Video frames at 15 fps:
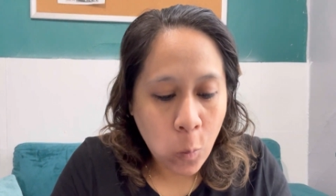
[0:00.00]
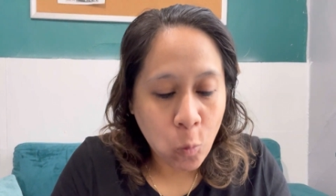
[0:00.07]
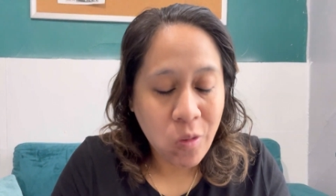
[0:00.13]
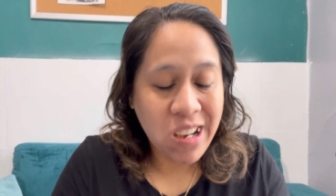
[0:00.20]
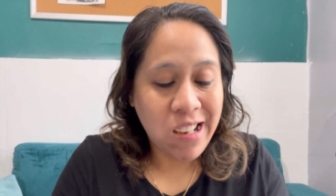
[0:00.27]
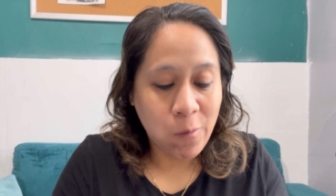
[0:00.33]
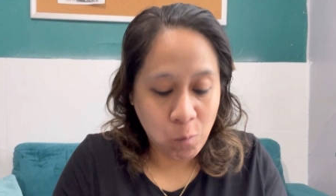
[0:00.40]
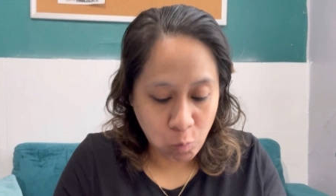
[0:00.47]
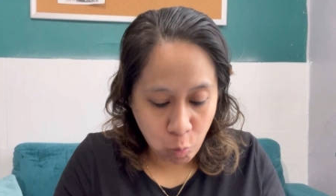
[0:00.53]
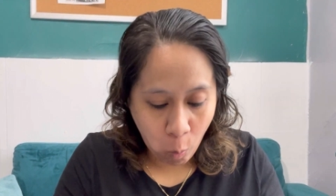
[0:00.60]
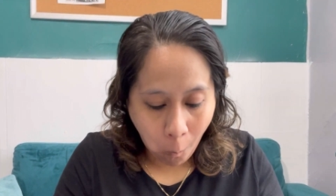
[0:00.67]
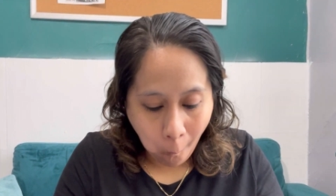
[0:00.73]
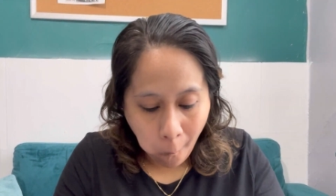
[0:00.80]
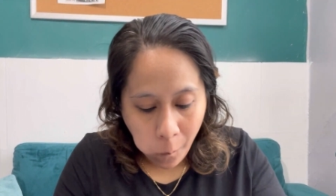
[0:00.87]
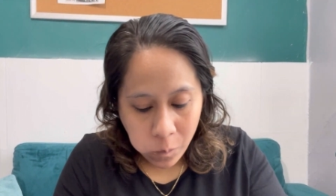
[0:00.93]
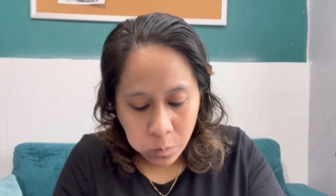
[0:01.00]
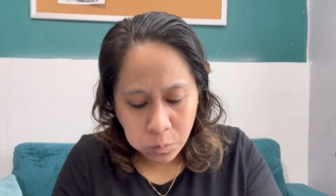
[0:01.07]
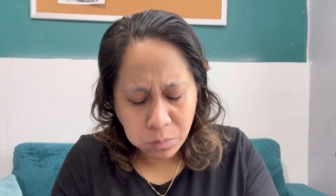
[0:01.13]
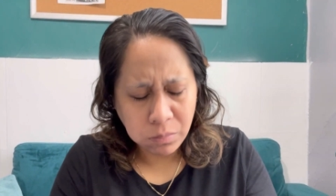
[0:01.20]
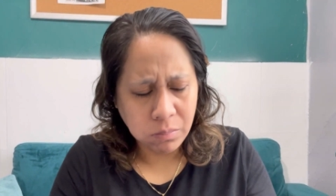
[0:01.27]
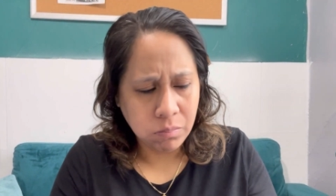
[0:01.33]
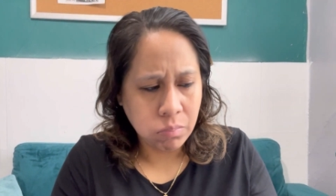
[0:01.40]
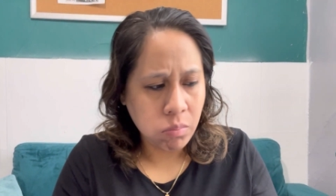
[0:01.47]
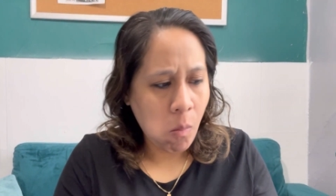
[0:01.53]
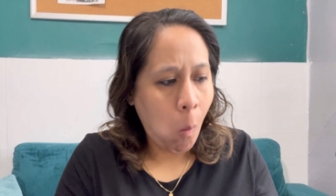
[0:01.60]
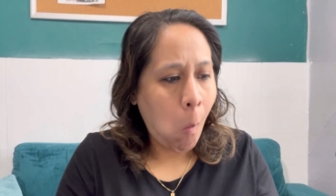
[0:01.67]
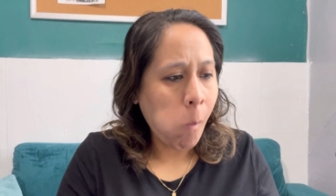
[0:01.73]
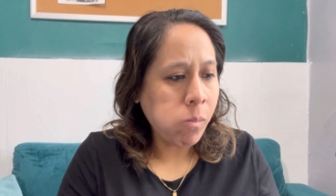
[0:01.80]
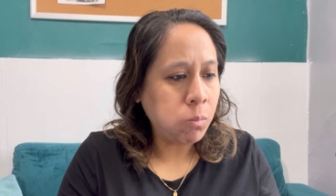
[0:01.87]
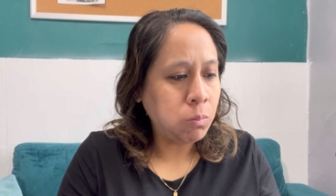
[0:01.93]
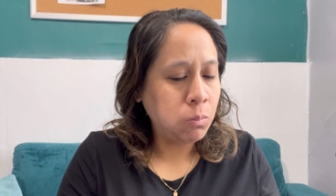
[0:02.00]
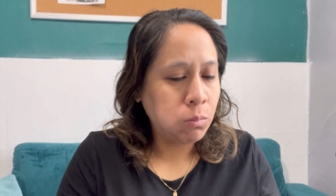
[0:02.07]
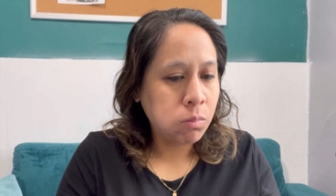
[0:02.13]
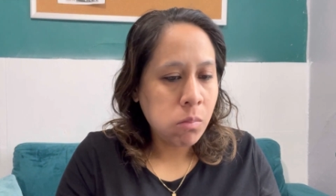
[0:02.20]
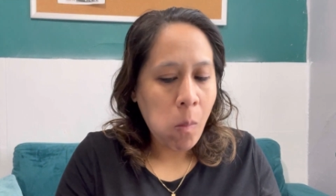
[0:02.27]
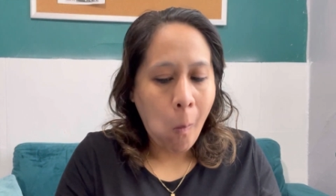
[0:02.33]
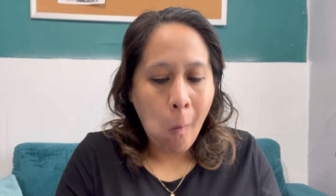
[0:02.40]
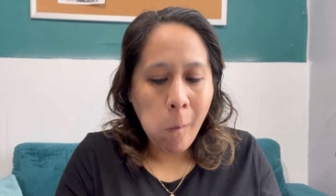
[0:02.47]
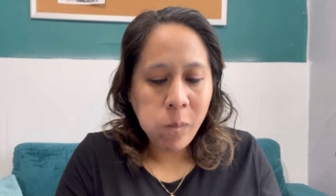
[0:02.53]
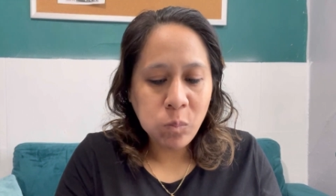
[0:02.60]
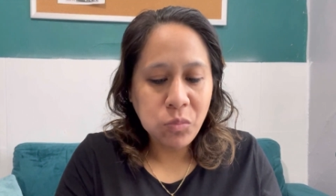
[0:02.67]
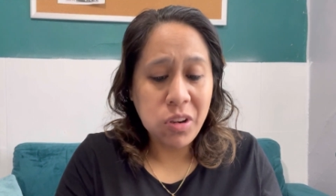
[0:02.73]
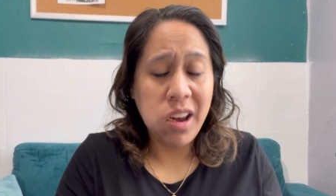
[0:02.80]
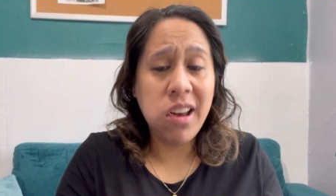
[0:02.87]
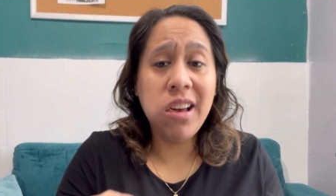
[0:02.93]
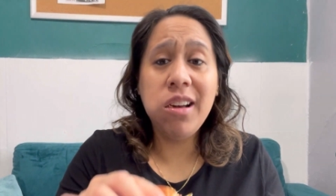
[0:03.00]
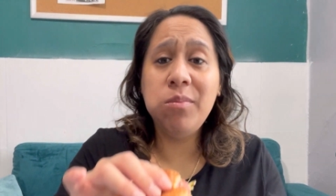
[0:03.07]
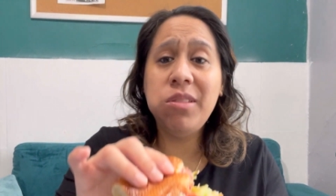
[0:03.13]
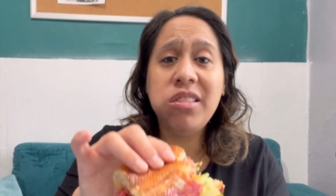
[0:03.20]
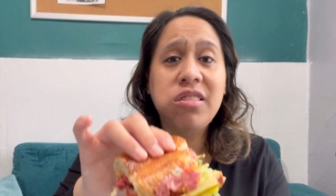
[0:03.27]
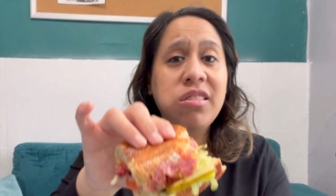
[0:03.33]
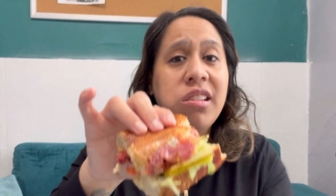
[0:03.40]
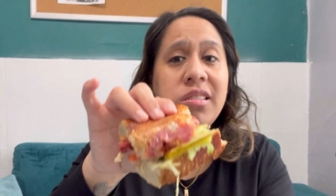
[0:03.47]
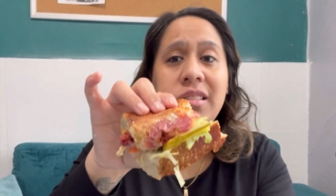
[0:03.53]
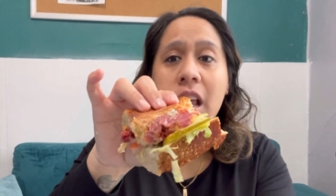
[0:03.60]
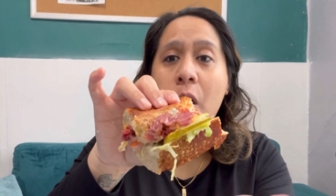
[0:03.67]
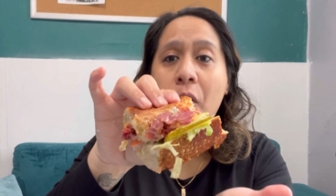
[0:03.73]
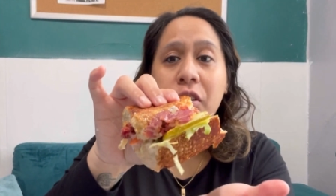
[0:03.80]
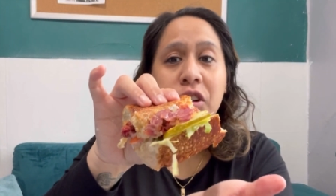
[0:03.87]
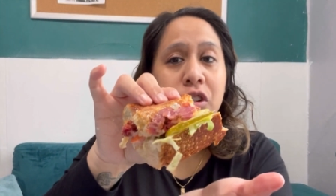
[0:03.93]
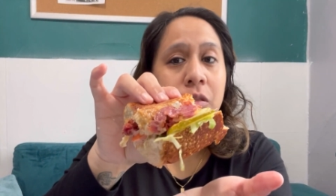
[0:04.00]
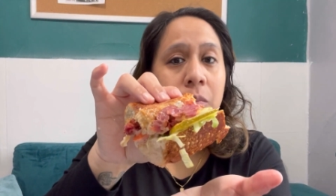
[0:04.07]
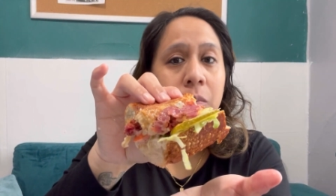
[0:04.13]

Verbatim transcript: Wow. Mmm. Damn, that's a good sandwich.